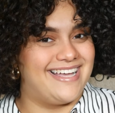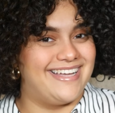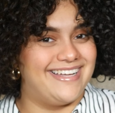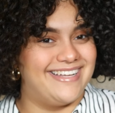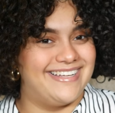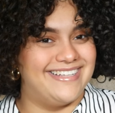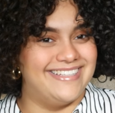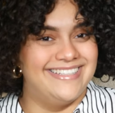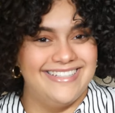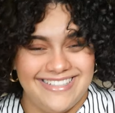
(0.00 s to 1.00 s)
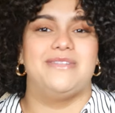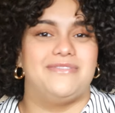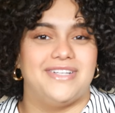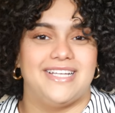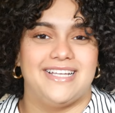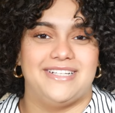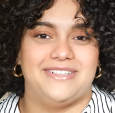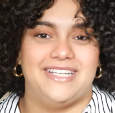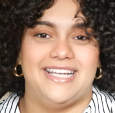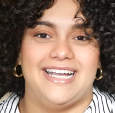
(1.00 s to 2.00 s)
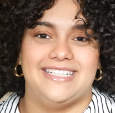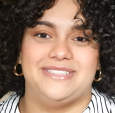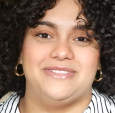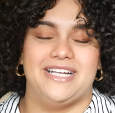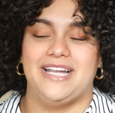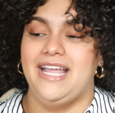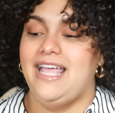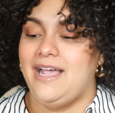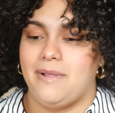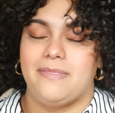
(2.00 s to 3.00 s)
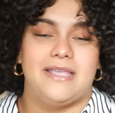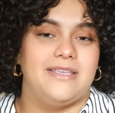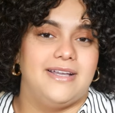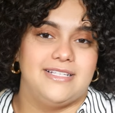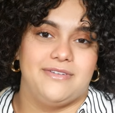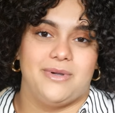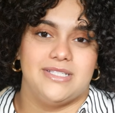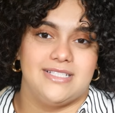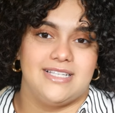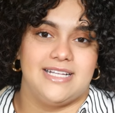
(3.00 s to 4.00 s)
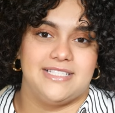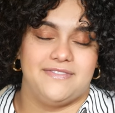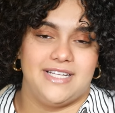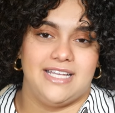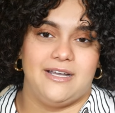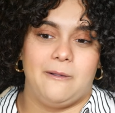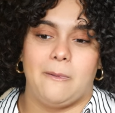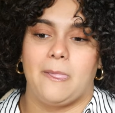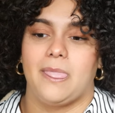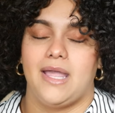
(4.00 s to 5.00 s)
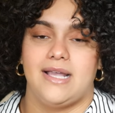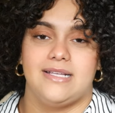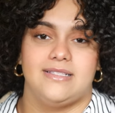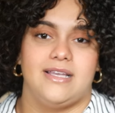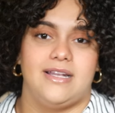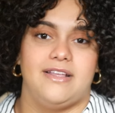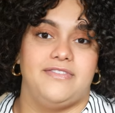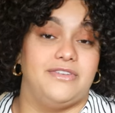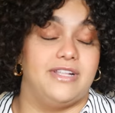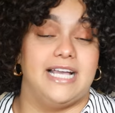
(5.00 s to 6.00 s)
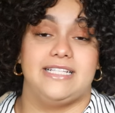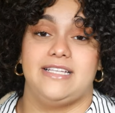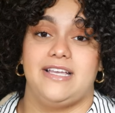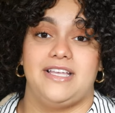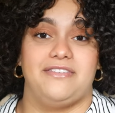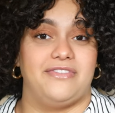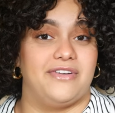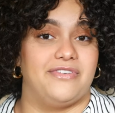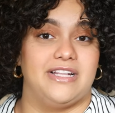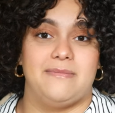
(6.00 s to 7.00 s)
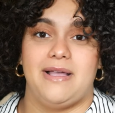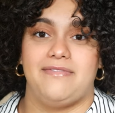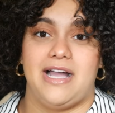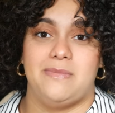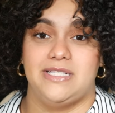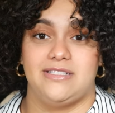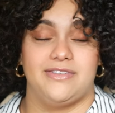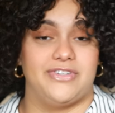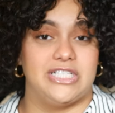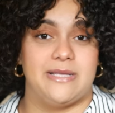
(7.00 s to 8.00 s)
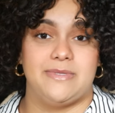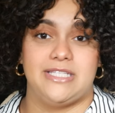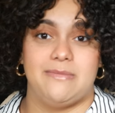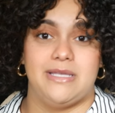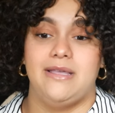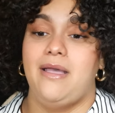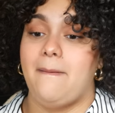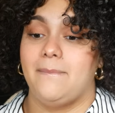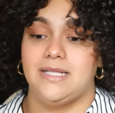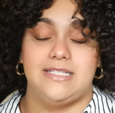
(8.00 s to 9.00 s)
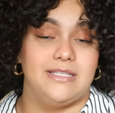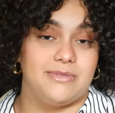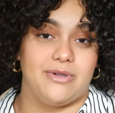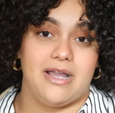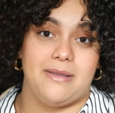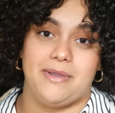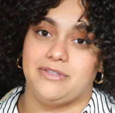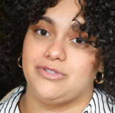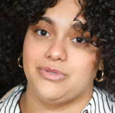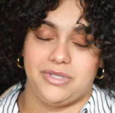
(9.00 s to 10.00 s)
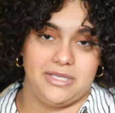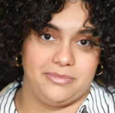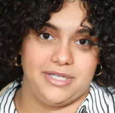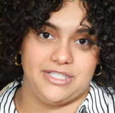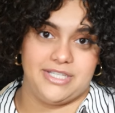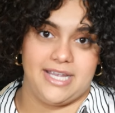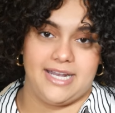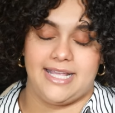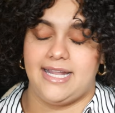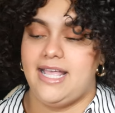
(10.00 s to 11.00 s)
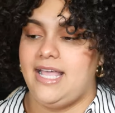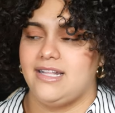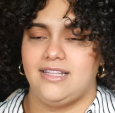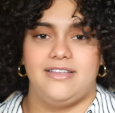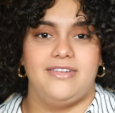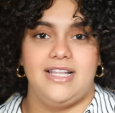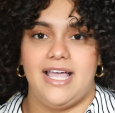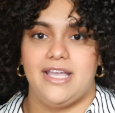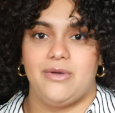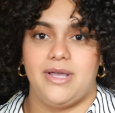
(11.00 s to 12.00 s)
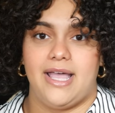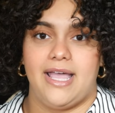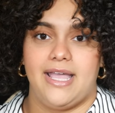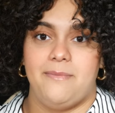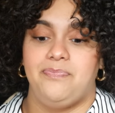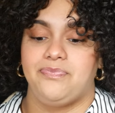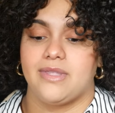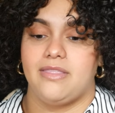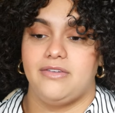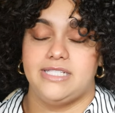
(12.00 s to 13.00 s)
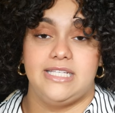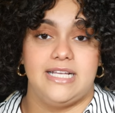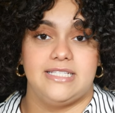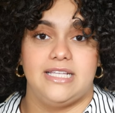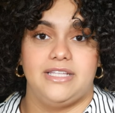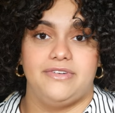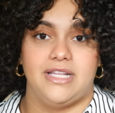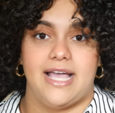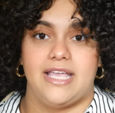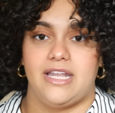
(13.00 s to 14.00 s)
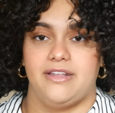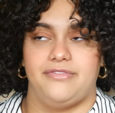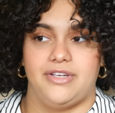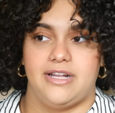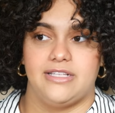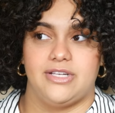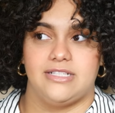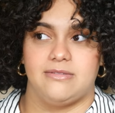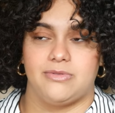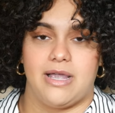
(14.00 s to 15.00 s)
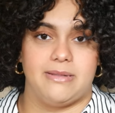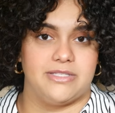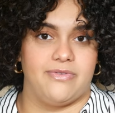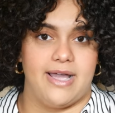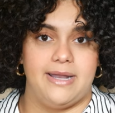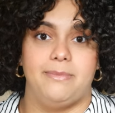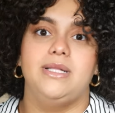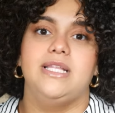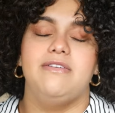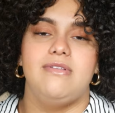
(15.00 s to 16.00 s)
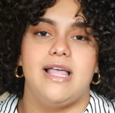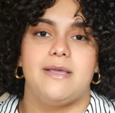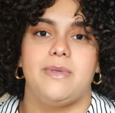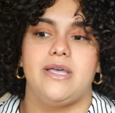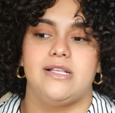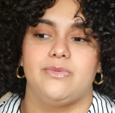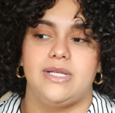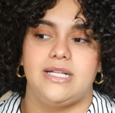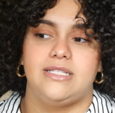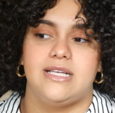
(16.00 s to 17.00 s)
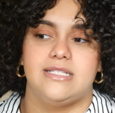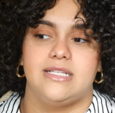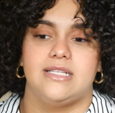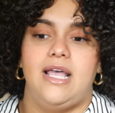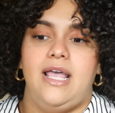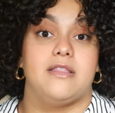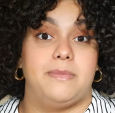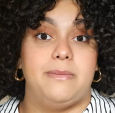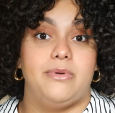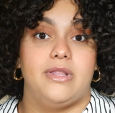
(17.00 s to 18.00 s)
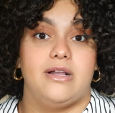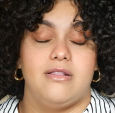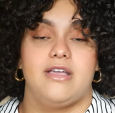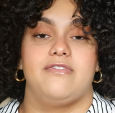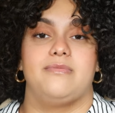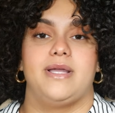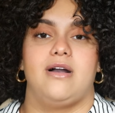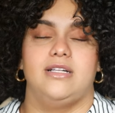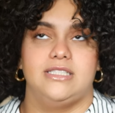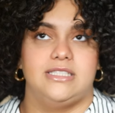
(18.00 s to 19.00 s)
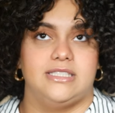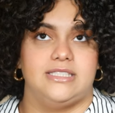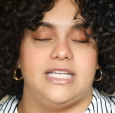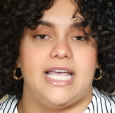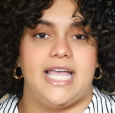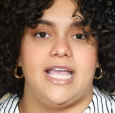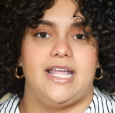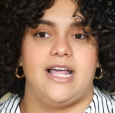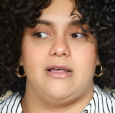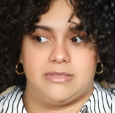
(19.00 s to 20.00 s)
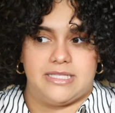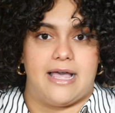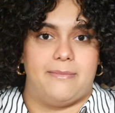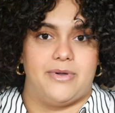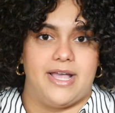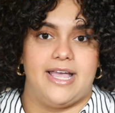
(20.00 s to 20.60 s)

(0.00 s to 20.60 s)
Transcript: shy. I'm so fucking annoying, I swear. Hey, okay, but thank you guys for watching today's video. Like I said, if you liked it, if you're feeling my vibe, this is the first time you see me, please subscribe, I truly appreciate it. And leave a like, okay? The reason I say leave a like, and if you're not trying to subscribe, that's fine, but leave a like, because what it does is helps other people that are looking for my content to see it and helps them,